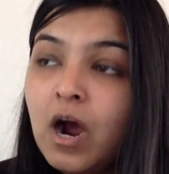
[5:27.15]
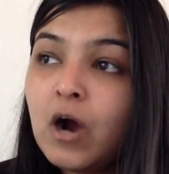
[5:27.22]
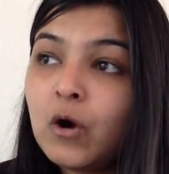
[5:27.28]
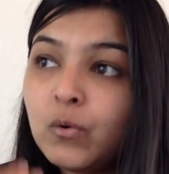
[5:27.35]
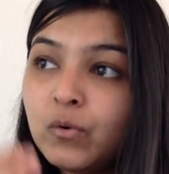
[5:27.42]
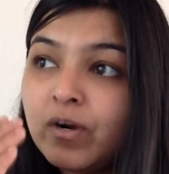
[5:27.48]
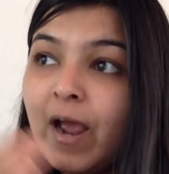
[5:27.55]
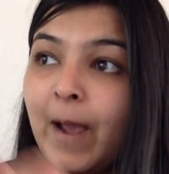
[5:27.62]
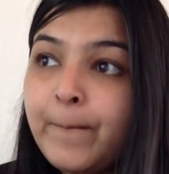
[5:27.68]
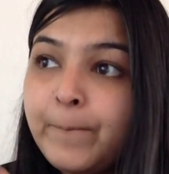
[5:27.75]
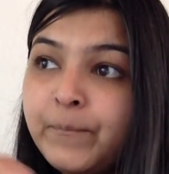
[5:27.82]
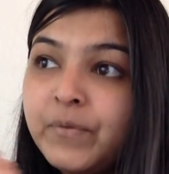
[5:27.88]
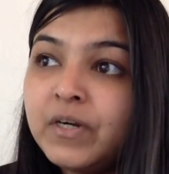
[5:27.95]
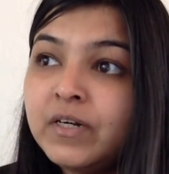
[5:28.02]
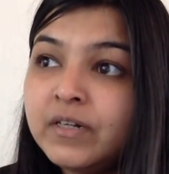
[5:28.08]

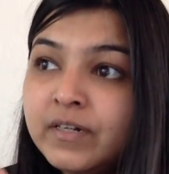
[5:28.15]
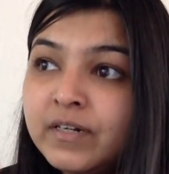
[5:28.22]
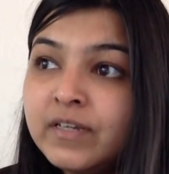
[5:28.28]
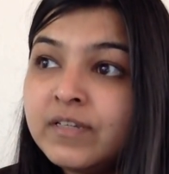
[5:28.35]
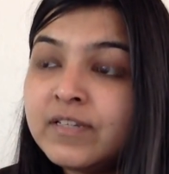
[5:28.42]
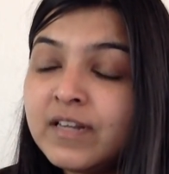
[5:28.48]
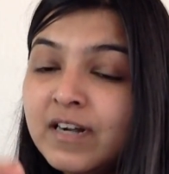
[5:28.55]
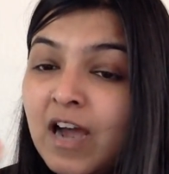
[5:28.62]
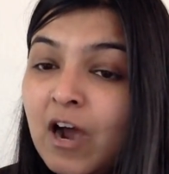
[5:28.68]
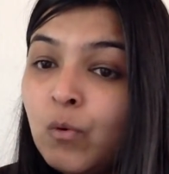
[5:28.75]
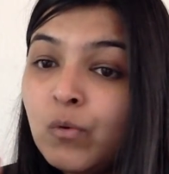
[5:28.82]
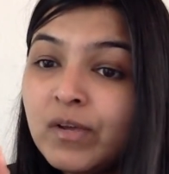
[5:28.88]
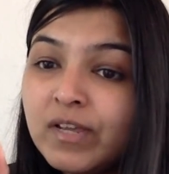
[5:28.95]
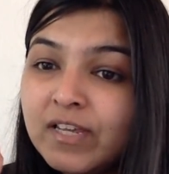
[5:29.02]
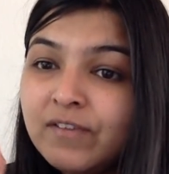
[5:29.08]
rampant it is, and
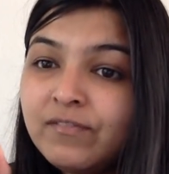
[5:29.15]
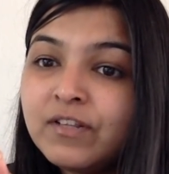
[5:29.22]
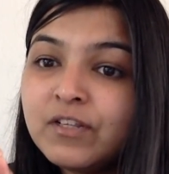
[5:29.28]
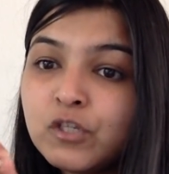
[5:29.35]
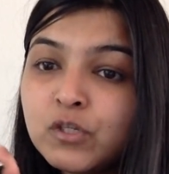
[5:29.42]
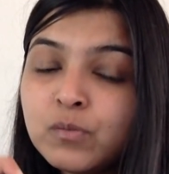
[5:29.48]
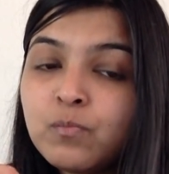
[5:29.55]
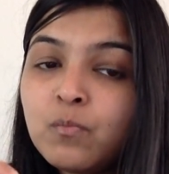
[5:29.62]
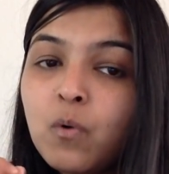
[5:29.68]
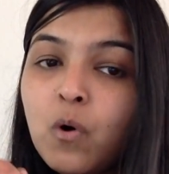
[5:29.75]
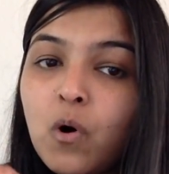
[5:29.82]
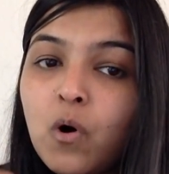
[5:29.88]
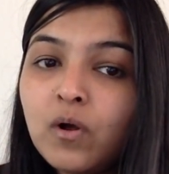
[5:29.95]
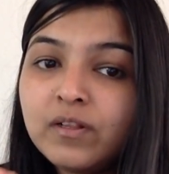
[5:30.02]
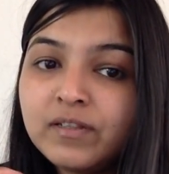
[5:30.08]
how even
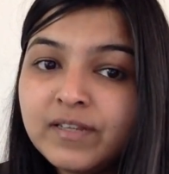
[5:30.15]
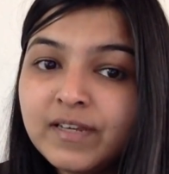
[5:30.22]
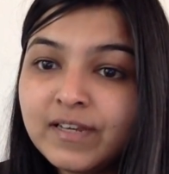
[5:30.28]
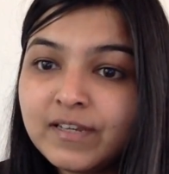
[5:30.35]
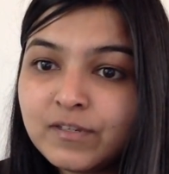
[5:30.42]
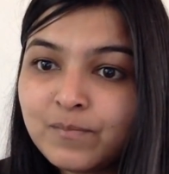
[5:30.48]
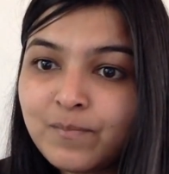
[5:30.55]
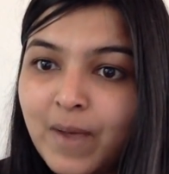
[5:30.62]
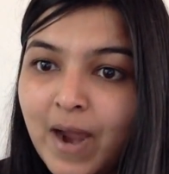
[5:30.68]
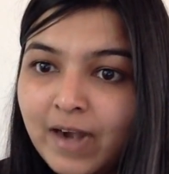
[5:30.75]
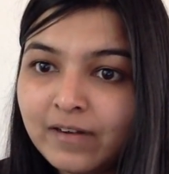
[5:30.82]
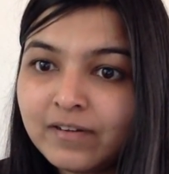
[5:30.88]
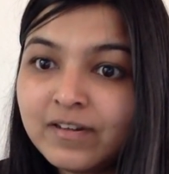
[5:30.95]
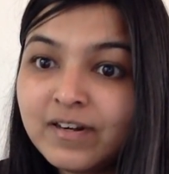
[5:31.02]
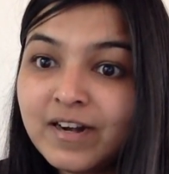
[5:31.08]
small things
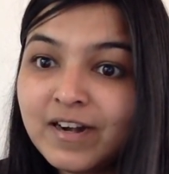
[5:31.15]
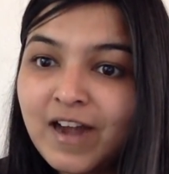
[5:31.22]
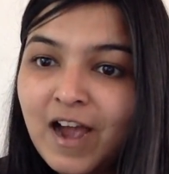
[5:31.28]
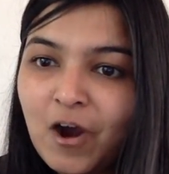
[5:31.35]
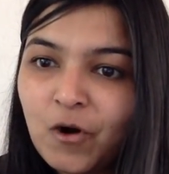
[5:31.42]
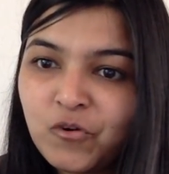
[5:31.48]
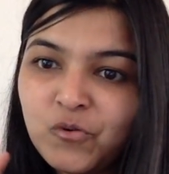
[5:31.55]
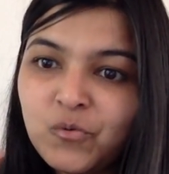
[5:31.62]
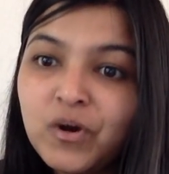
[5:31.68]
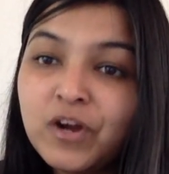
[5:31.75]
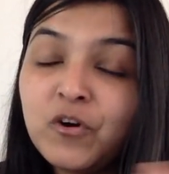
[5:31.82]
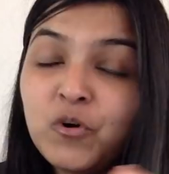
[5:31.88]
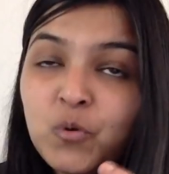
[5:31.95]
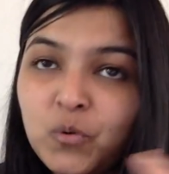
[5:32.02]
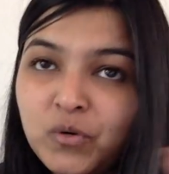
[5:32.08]
matter, and how you are
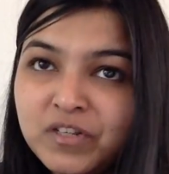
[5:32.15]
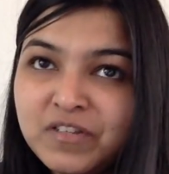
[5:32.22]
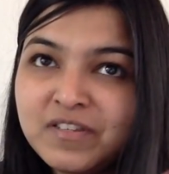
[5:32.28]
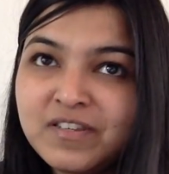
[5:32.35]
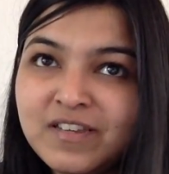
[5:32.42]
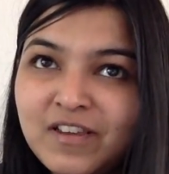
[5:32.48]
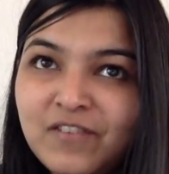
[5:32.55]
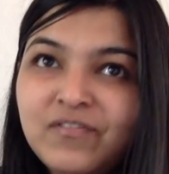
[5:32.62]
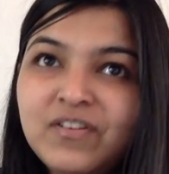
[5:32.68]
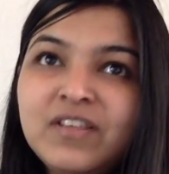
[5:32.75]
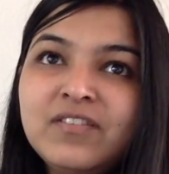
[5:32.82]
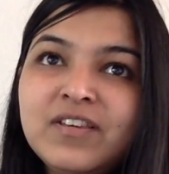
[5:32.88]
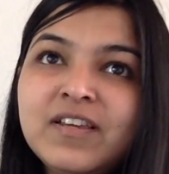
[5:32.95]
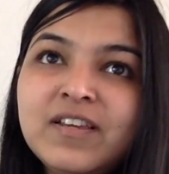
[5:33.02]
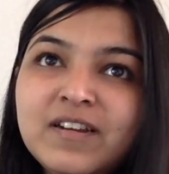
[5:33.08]
noticing
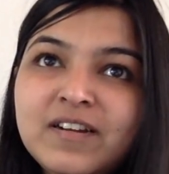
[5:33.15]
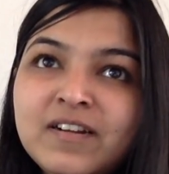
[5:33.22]
everything.